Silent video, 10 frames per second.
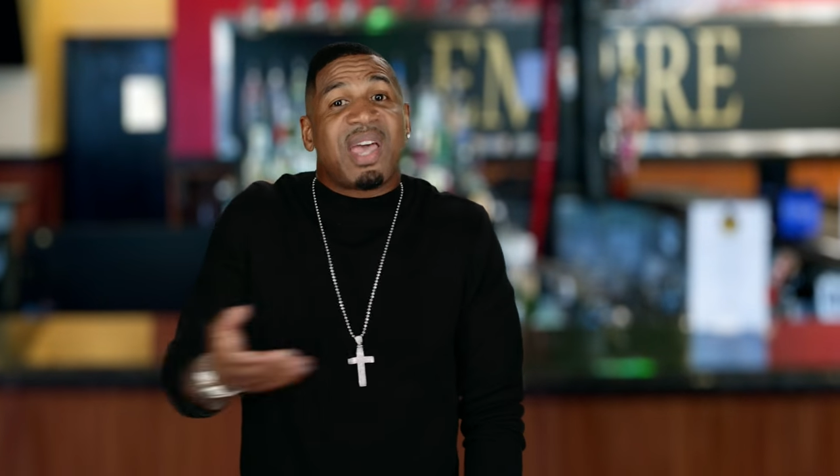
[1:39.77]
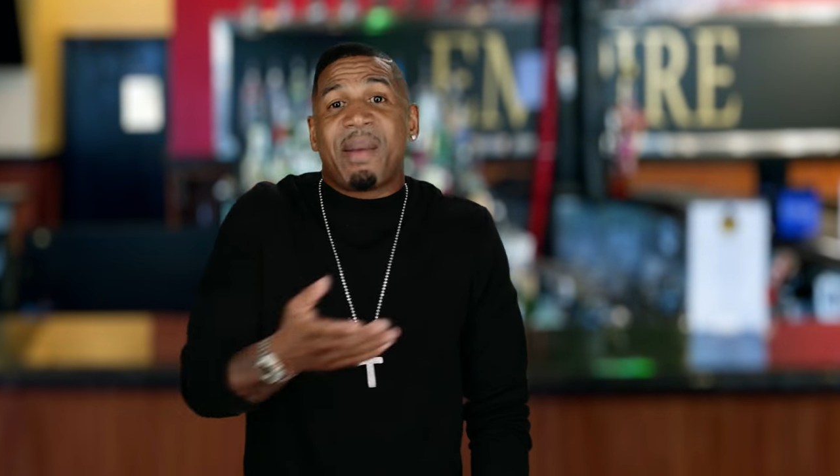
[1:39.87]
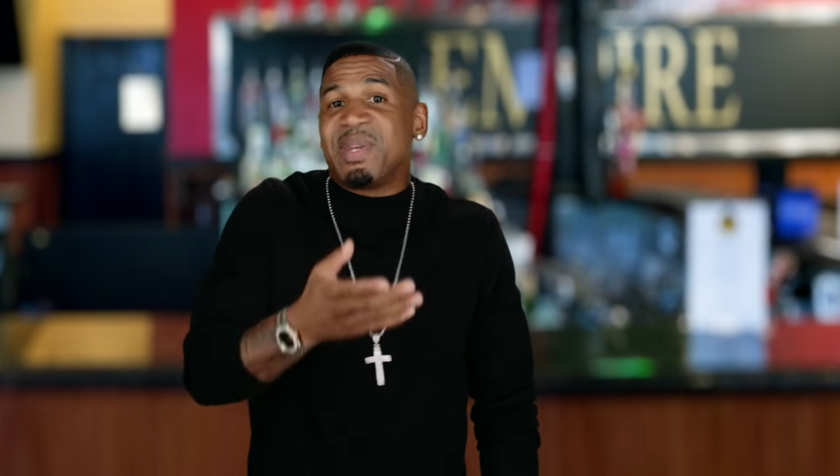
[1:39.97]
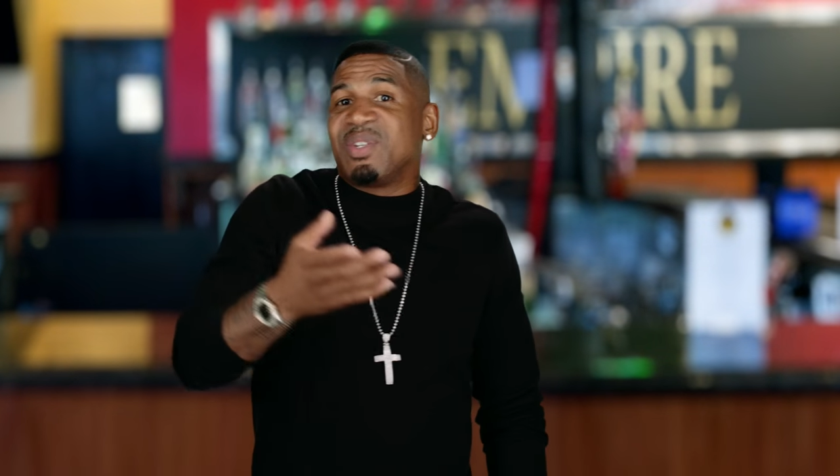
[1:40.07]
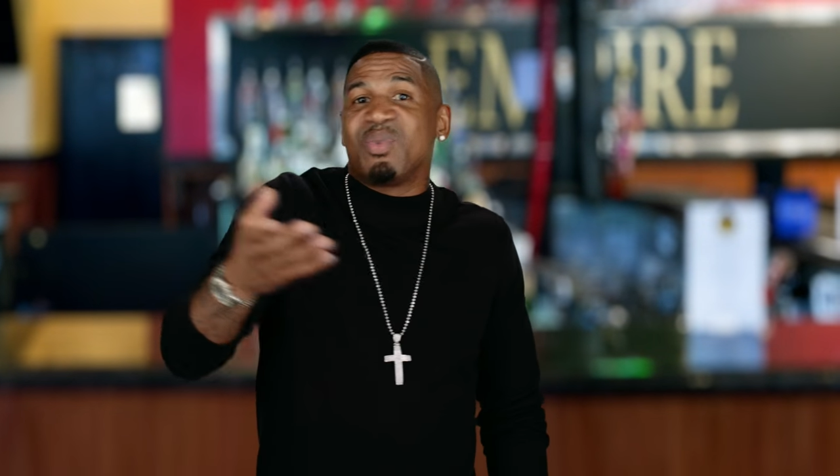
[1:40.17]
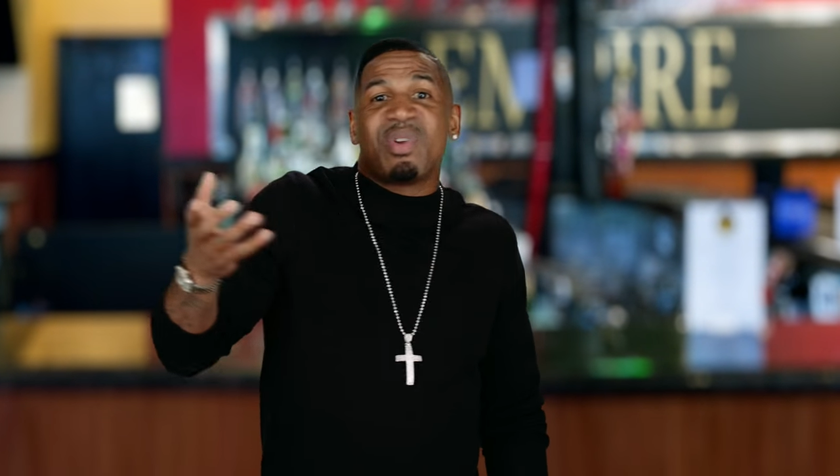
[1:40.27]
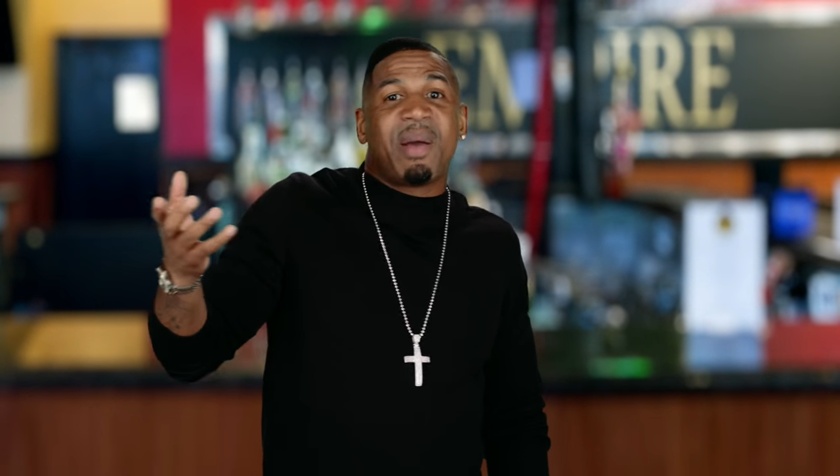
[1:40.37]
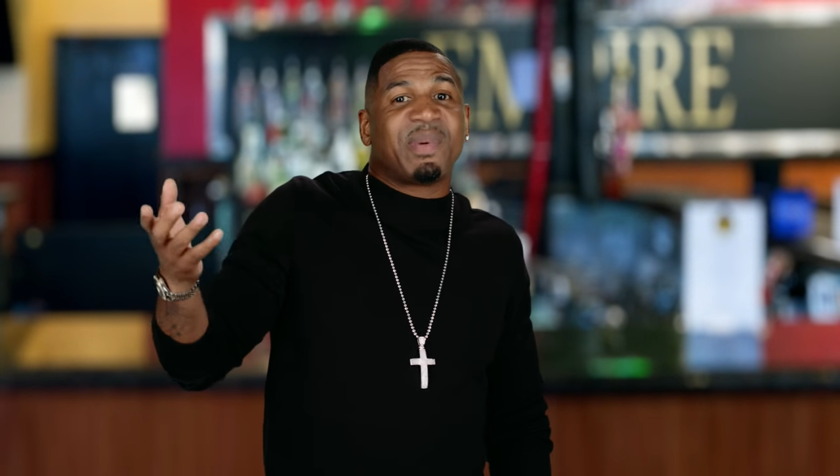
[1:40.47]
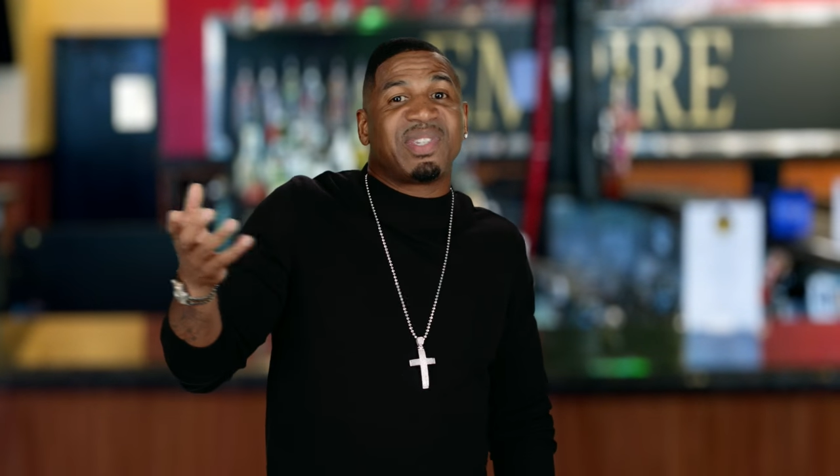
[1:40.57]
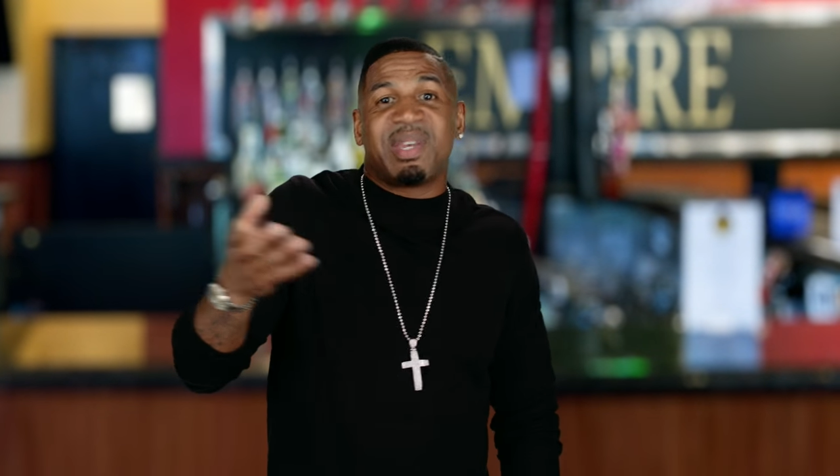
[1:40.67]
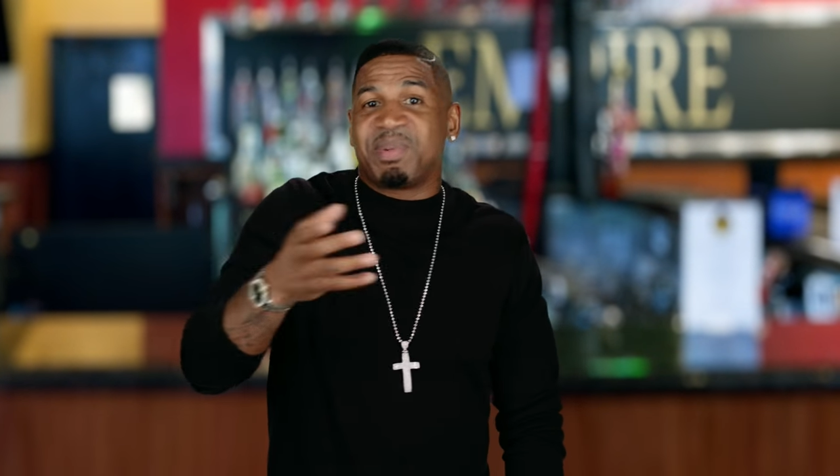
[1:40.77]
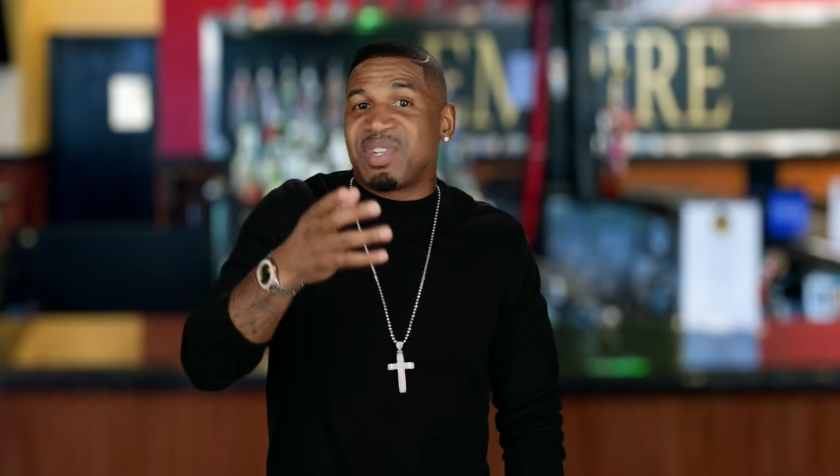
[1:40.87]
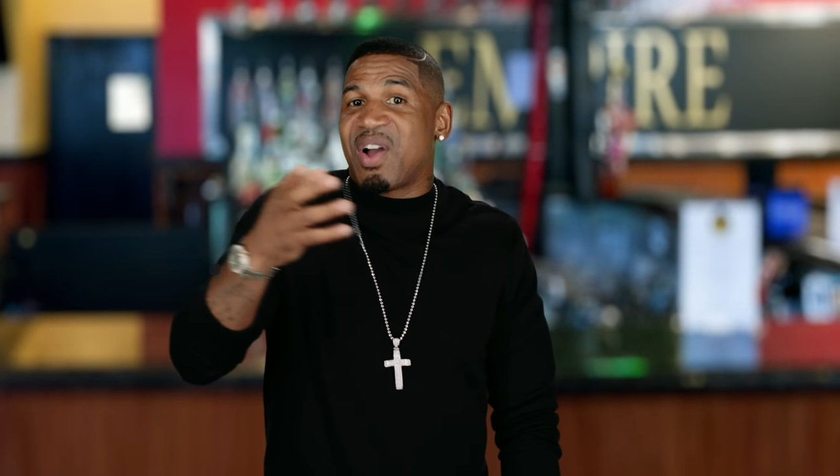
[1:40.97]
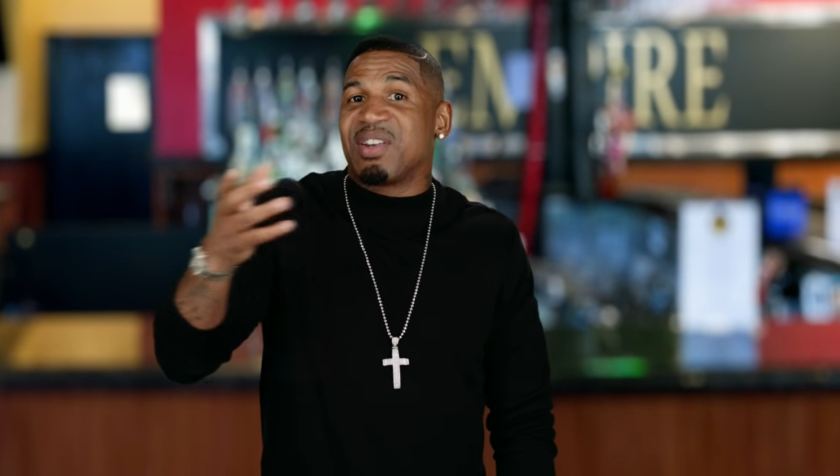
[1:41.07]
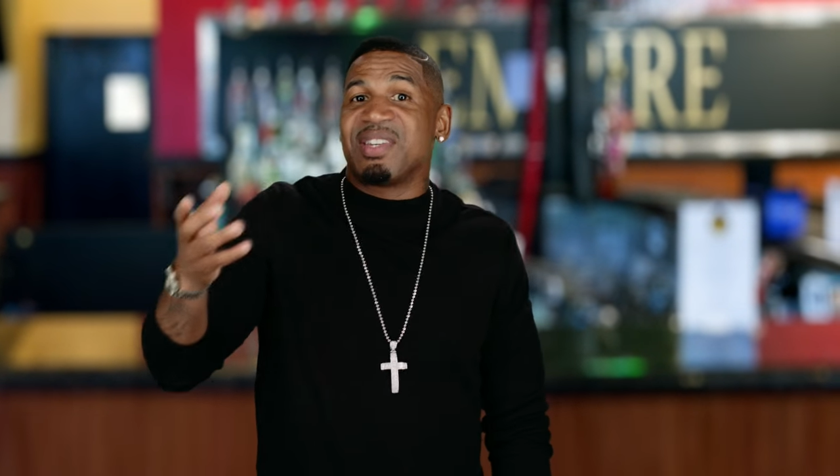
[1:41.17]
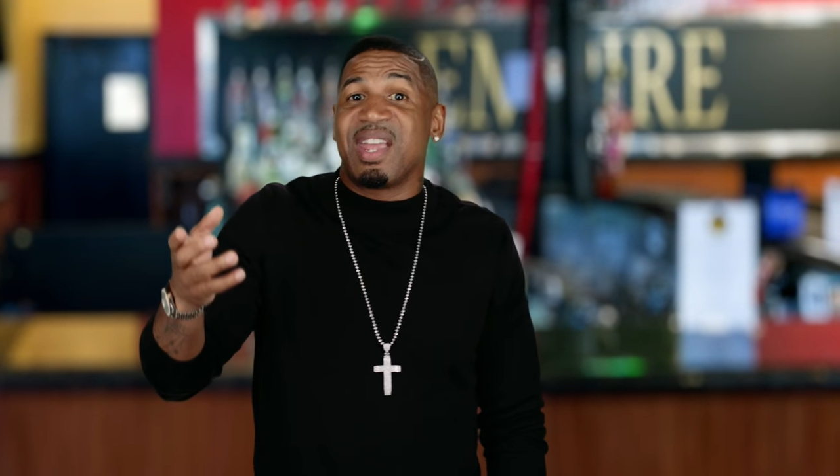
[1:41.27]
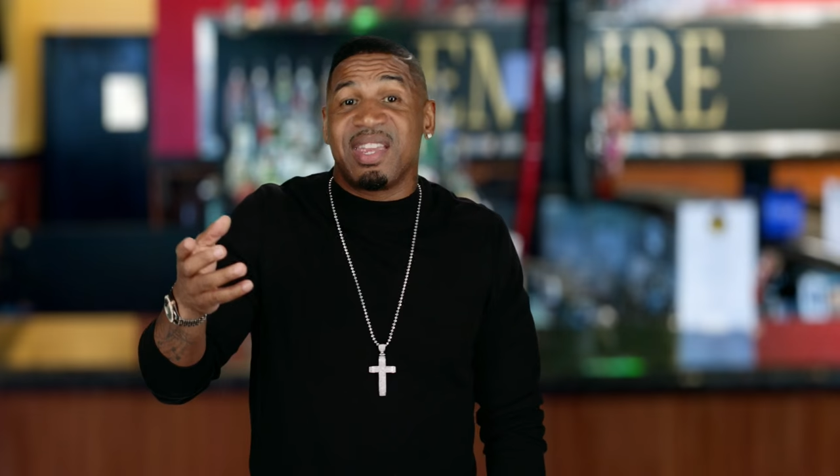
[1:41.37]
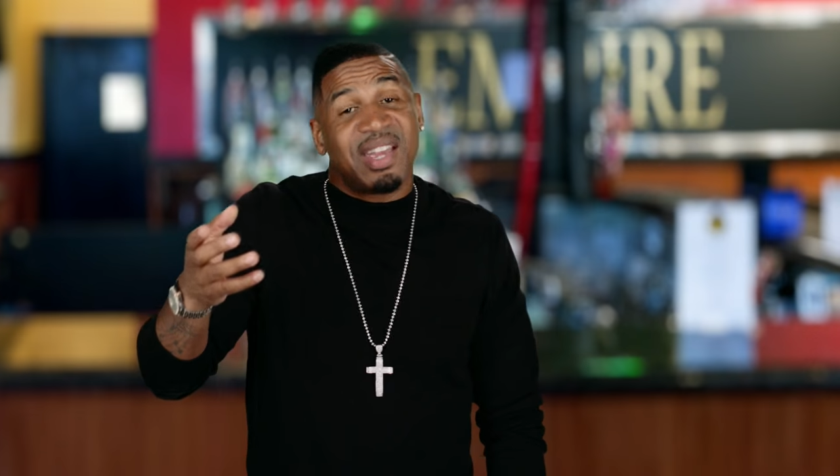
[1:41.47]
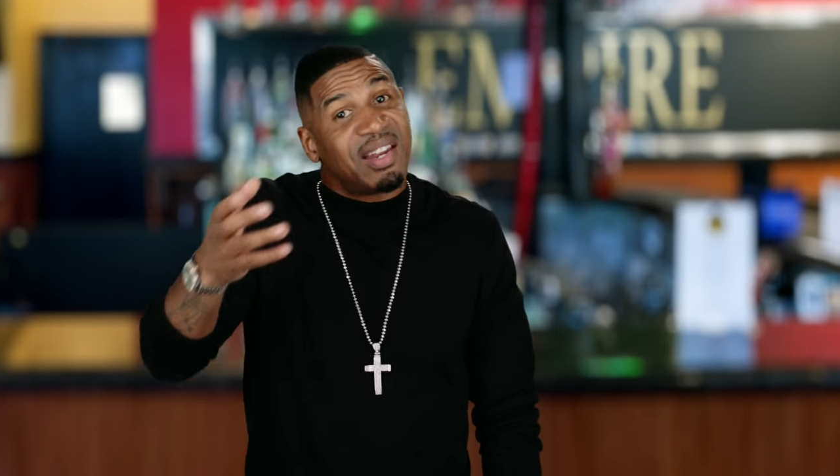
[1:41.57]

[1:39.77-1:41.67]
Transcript: time to do nothing but sip Chardonnay